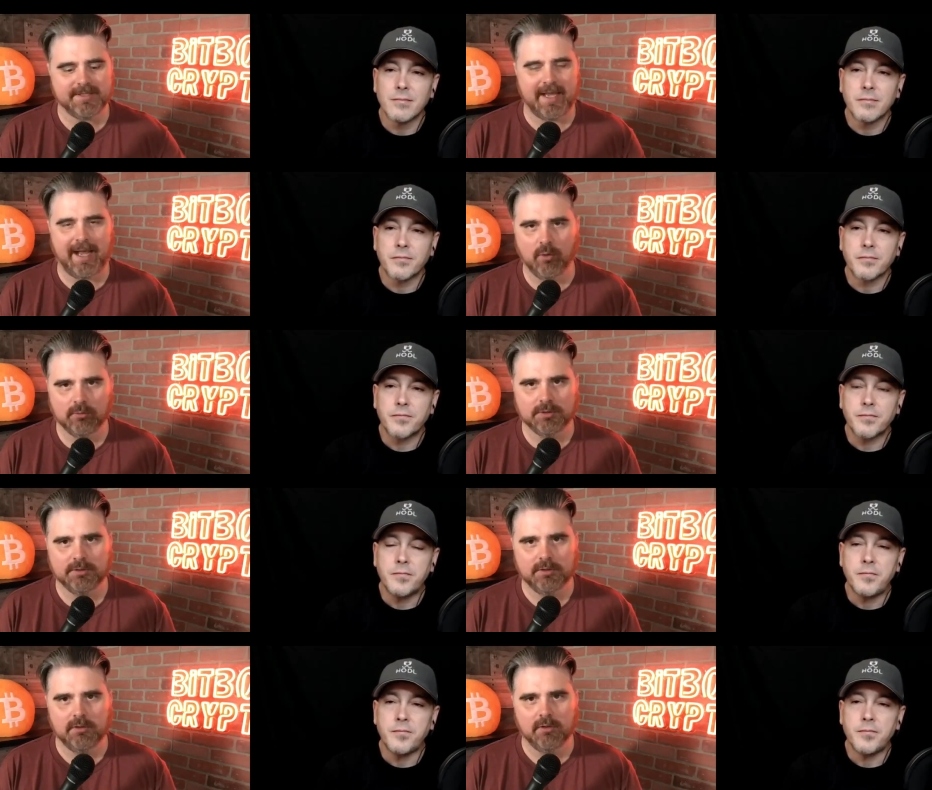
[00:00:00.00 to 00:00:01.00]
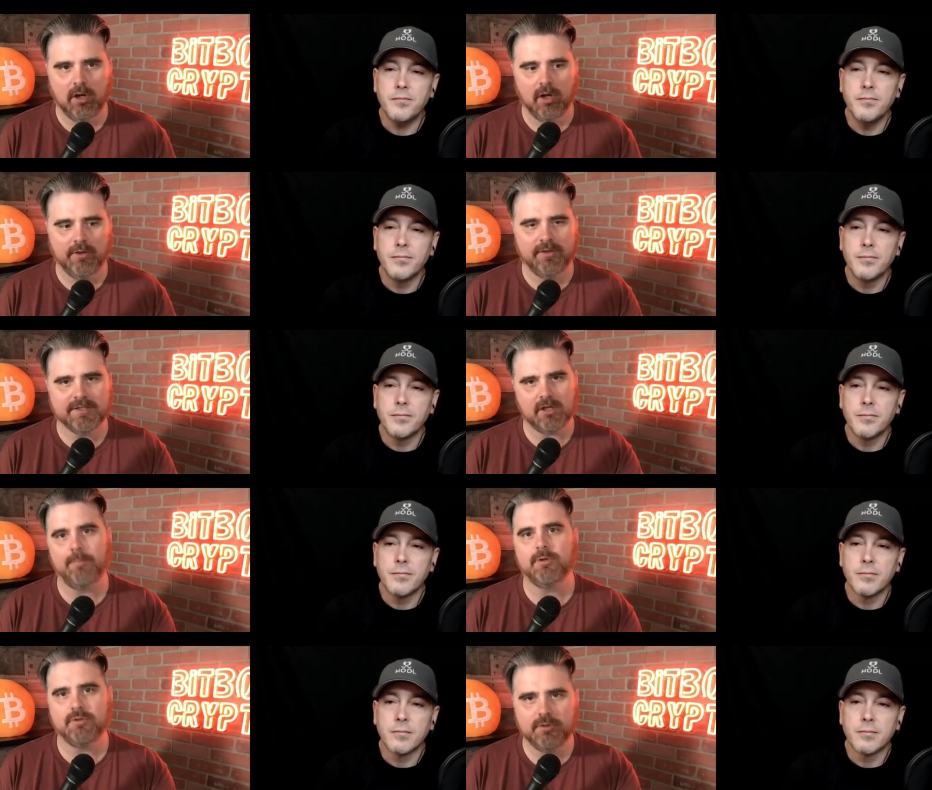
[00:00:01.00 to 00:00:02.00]
Speaker 1: out on this
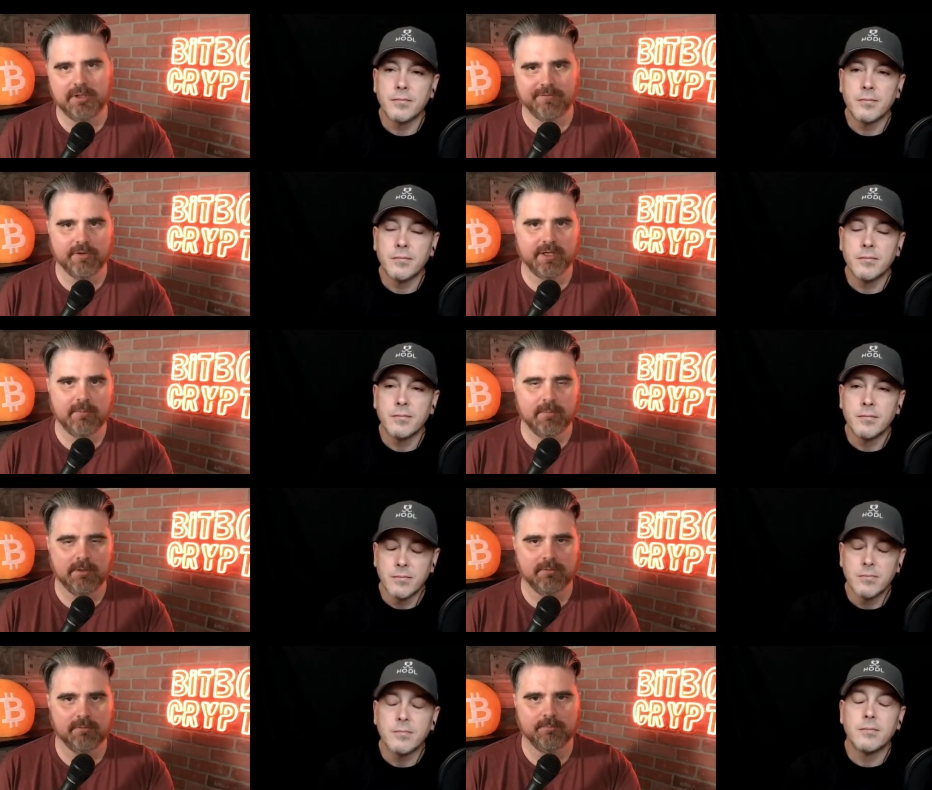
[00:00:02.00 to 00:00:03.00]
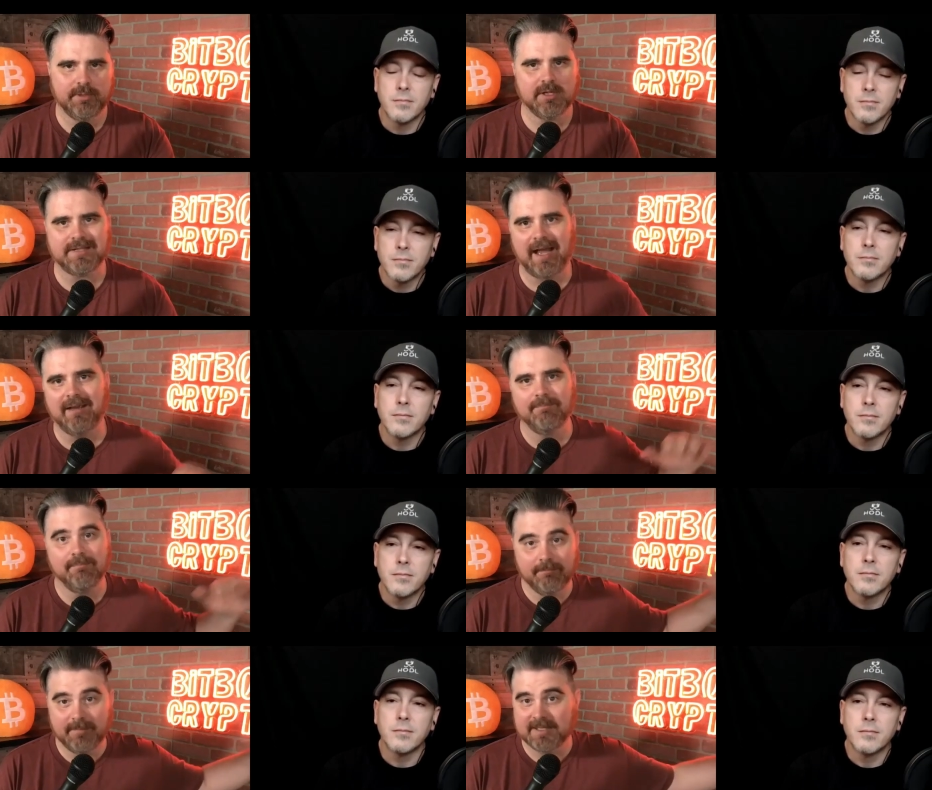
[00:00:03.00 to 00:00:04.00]
opportunity for them, because I
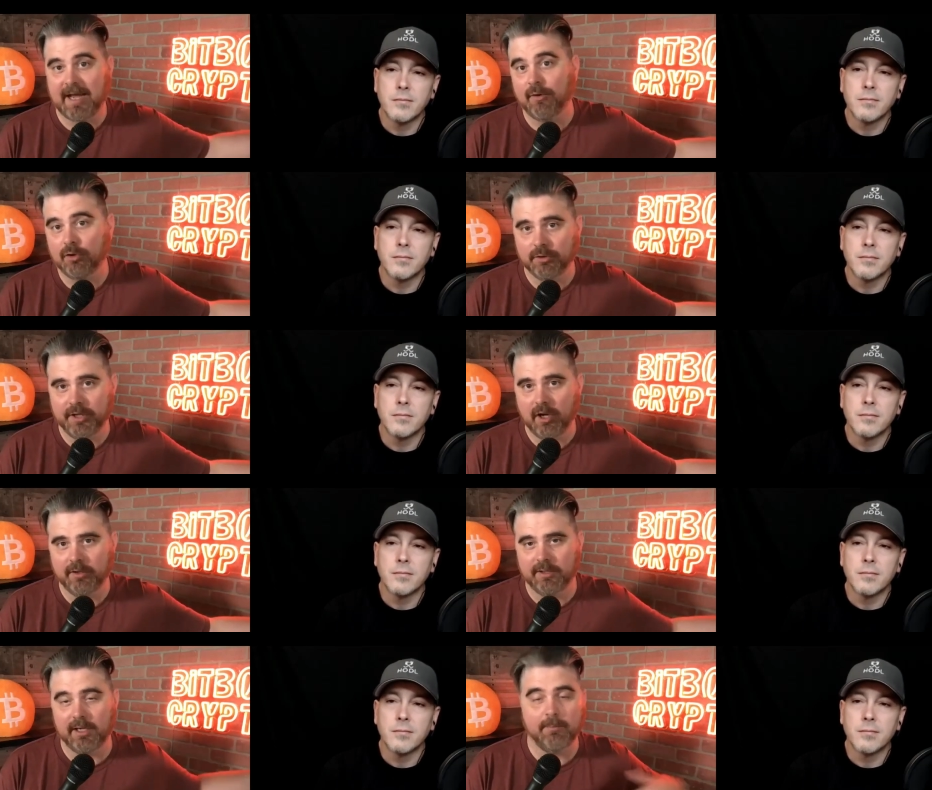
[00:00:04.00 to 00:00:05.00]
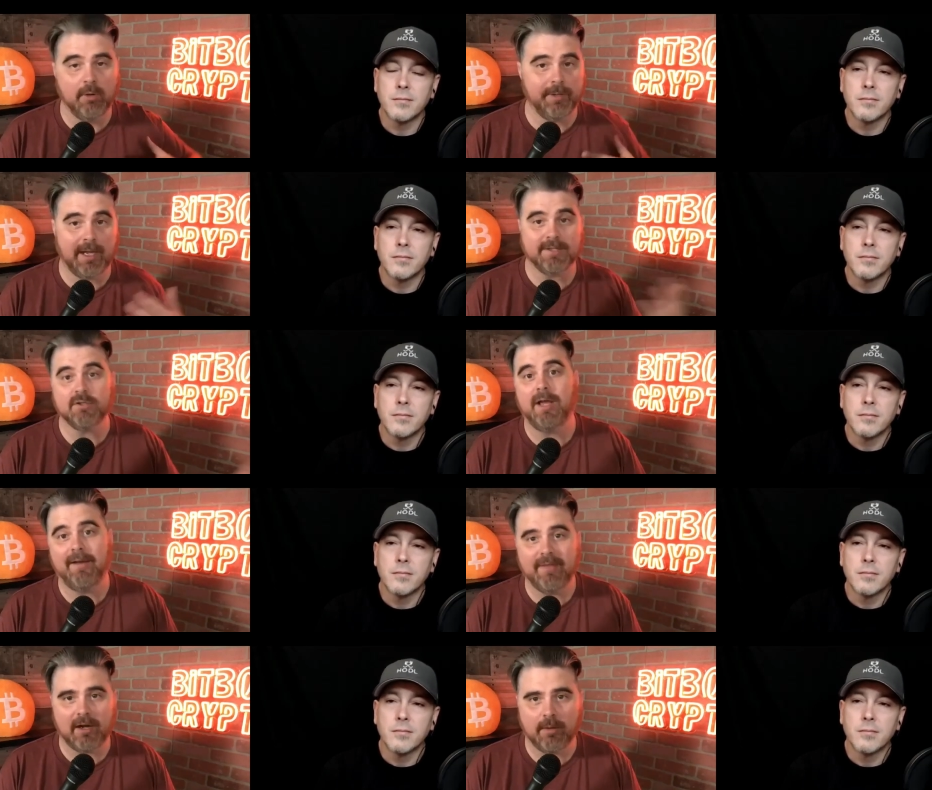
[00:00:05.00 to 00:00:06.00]
missed out early on. And I'm hoping I still
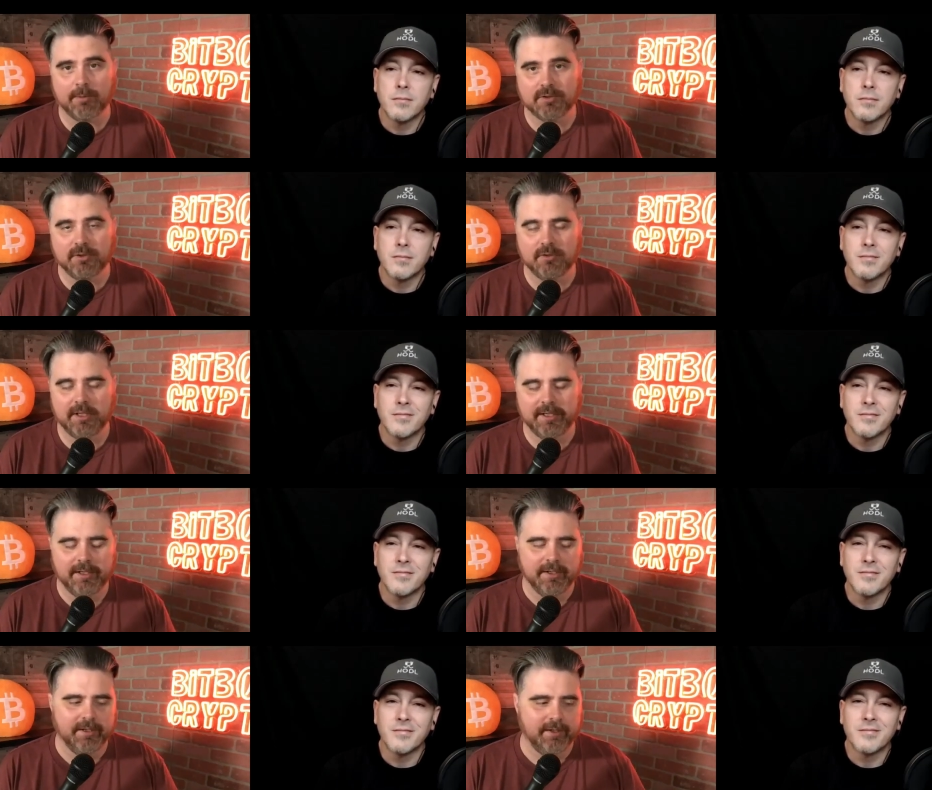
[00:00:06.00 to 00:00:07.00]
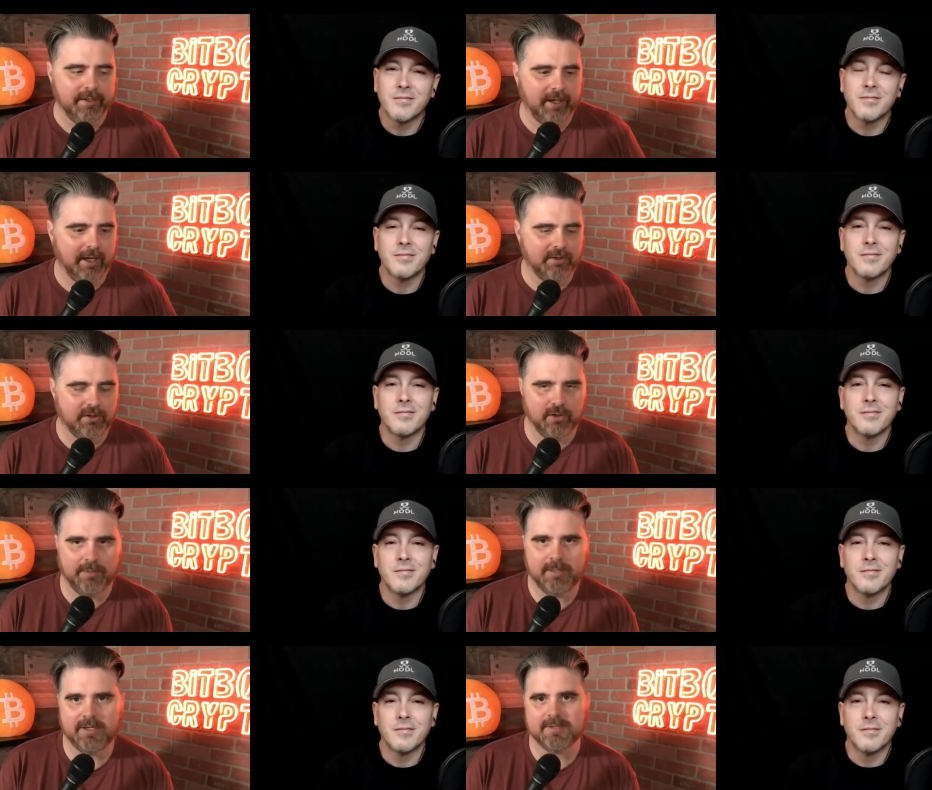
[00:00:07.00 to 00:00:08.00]
have that opportunity. I've
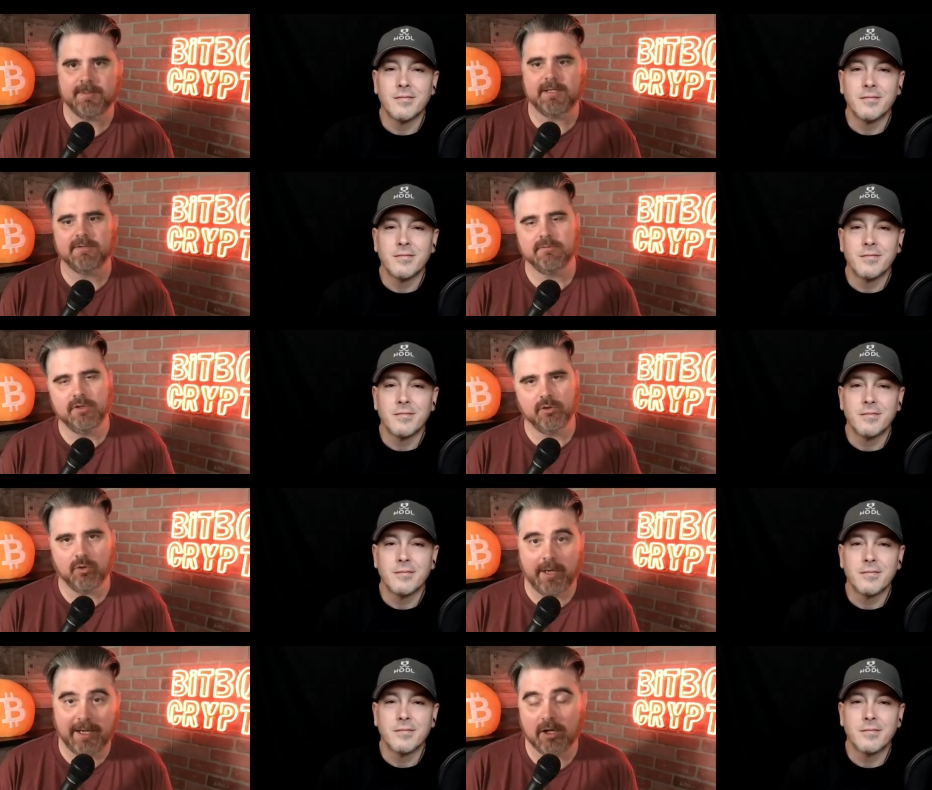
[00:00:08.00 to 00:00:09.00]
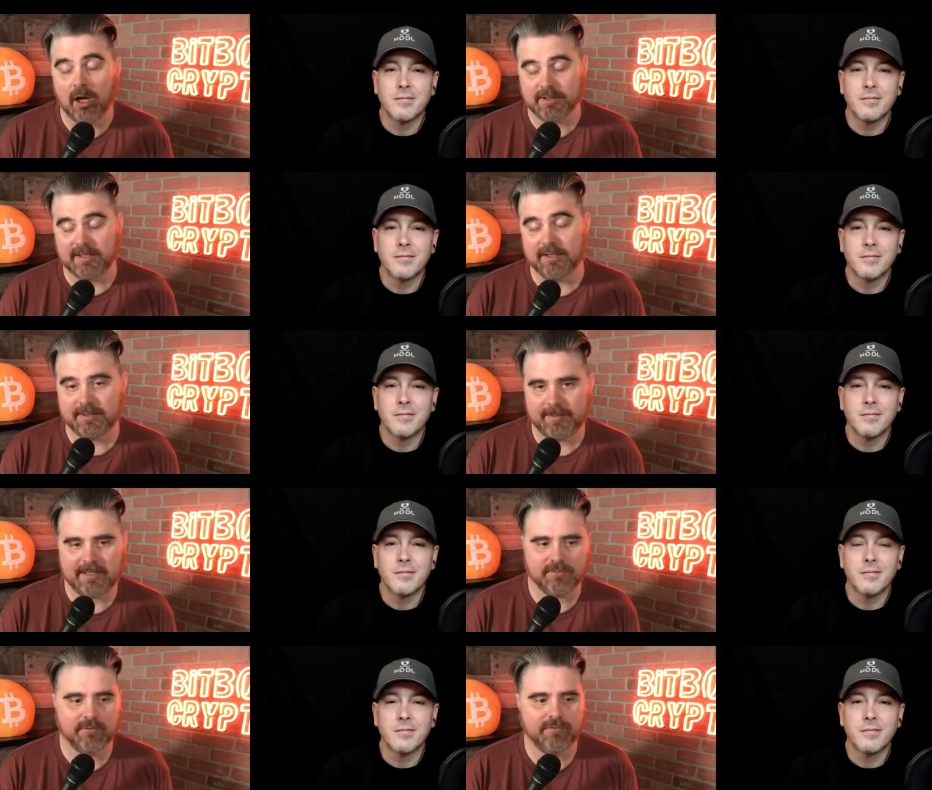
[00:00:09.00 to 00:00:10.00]
been in the space, creating content in the
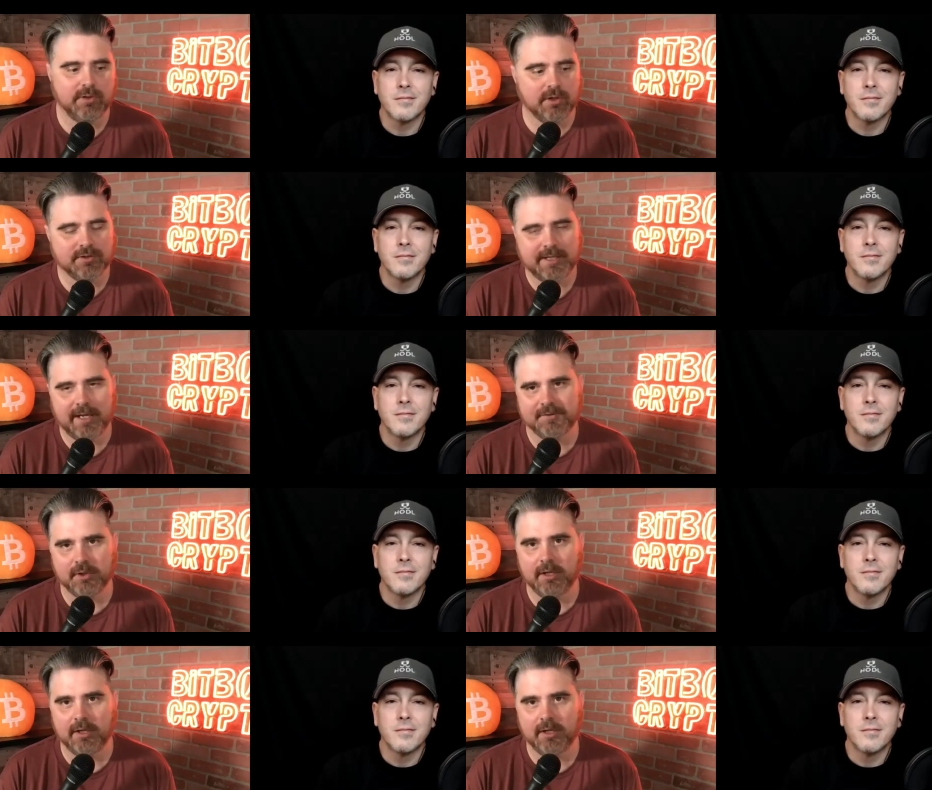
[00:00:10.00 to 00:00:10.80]
space for a few years now. So,